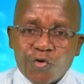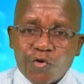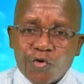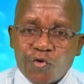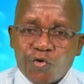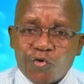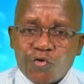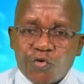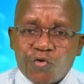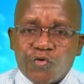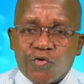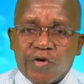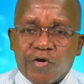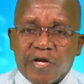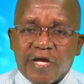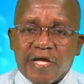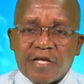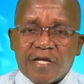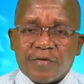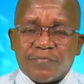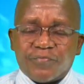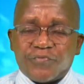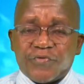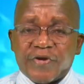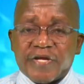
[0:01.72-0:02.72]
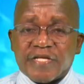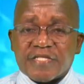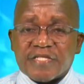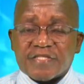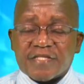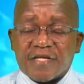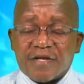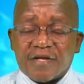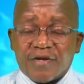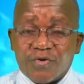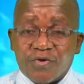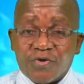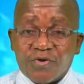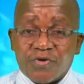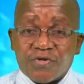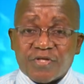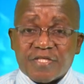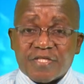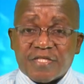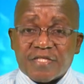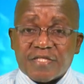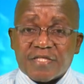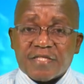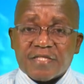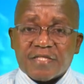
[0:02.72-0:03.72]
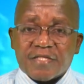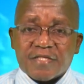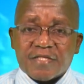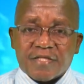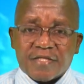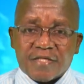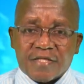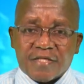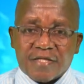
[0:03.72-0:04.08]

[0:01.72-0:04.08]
Hello and praise the Lord.